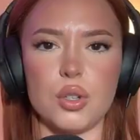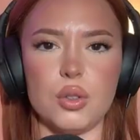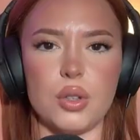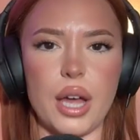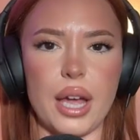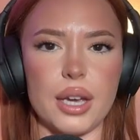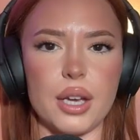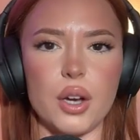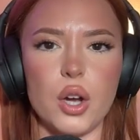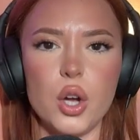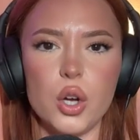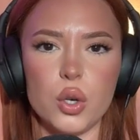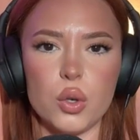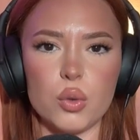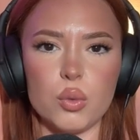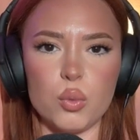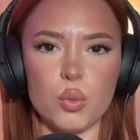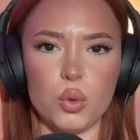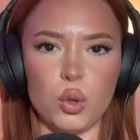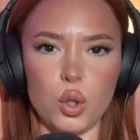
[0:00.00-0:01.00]
like
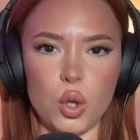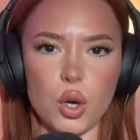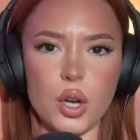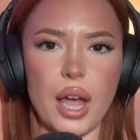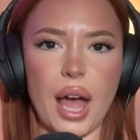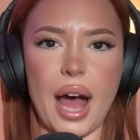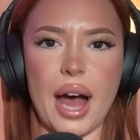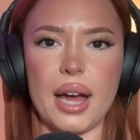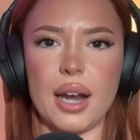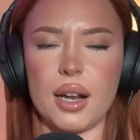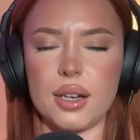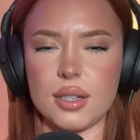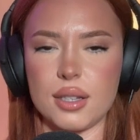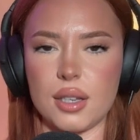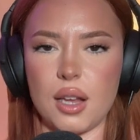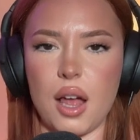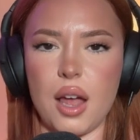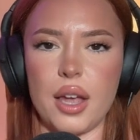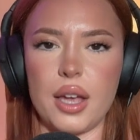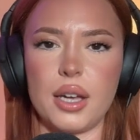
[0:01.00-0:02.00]
look at a
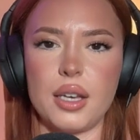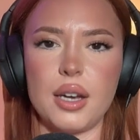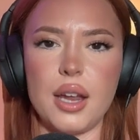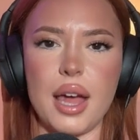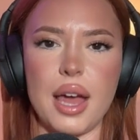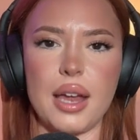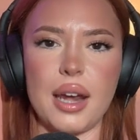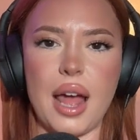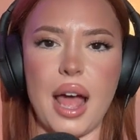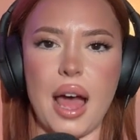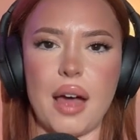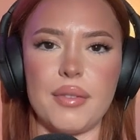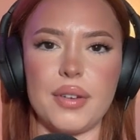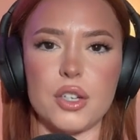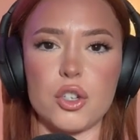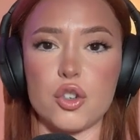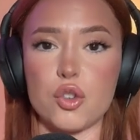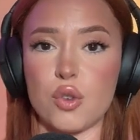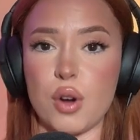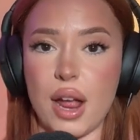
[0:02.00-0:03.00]
sign and have
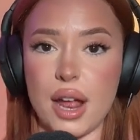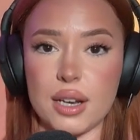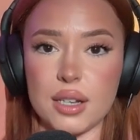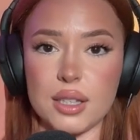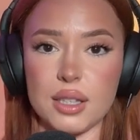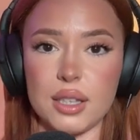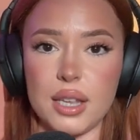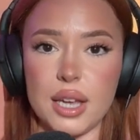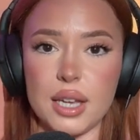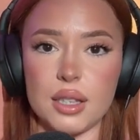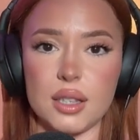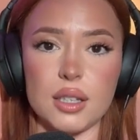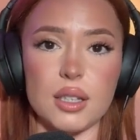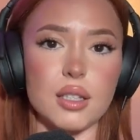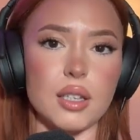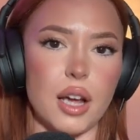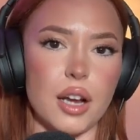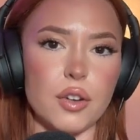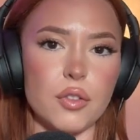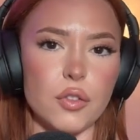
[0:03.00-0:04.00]
it translate
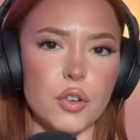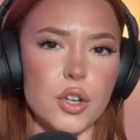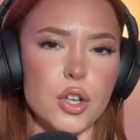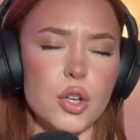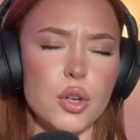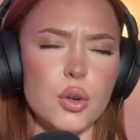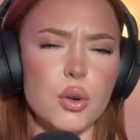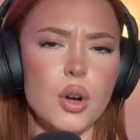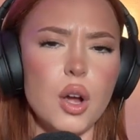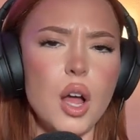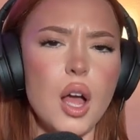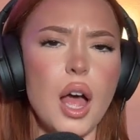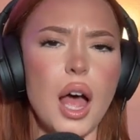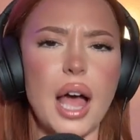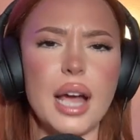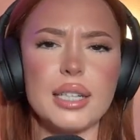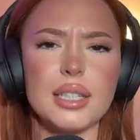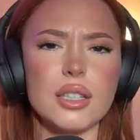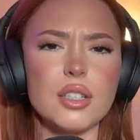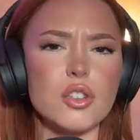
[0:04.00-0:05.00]
the sign for you.
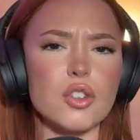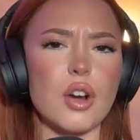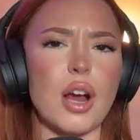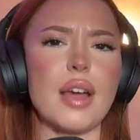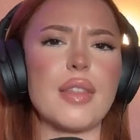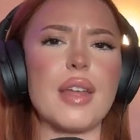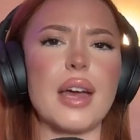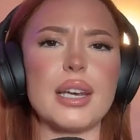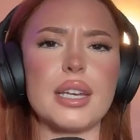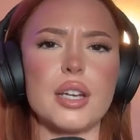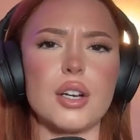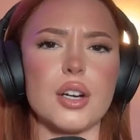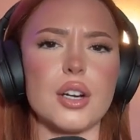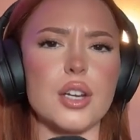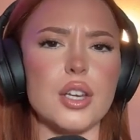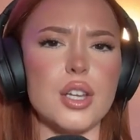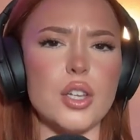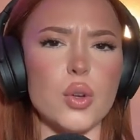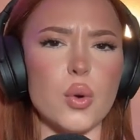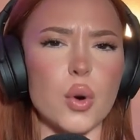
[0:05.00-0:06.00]
I did try that here
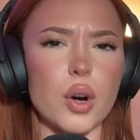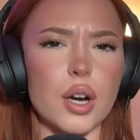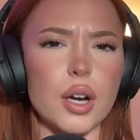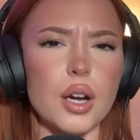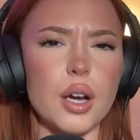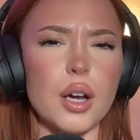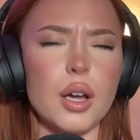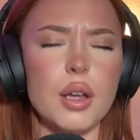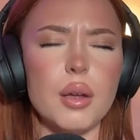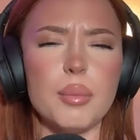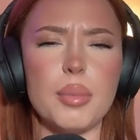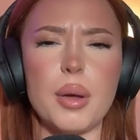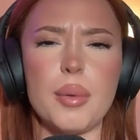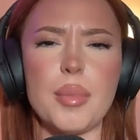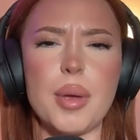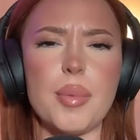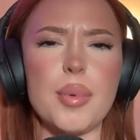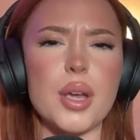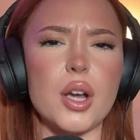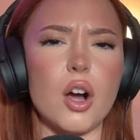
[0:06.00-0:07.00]
in New York,
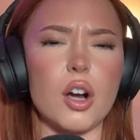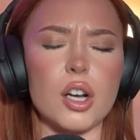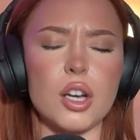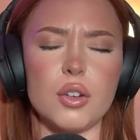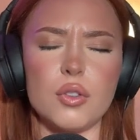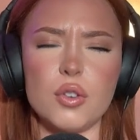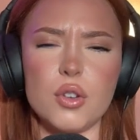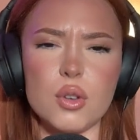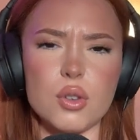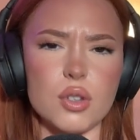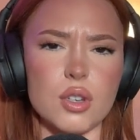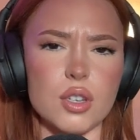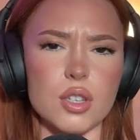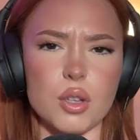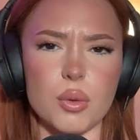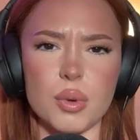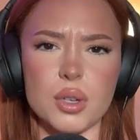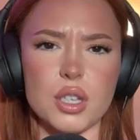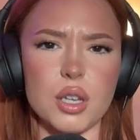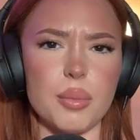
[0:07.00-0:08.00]
but maybe it got confused
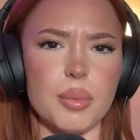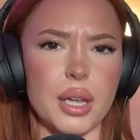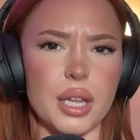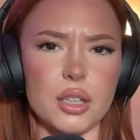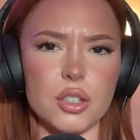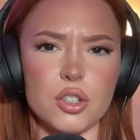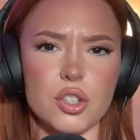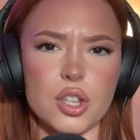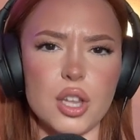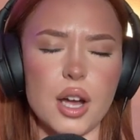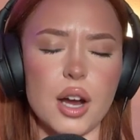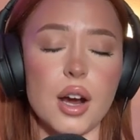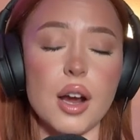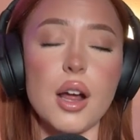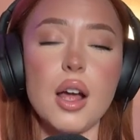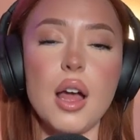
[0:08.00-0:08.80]
because there was some English there.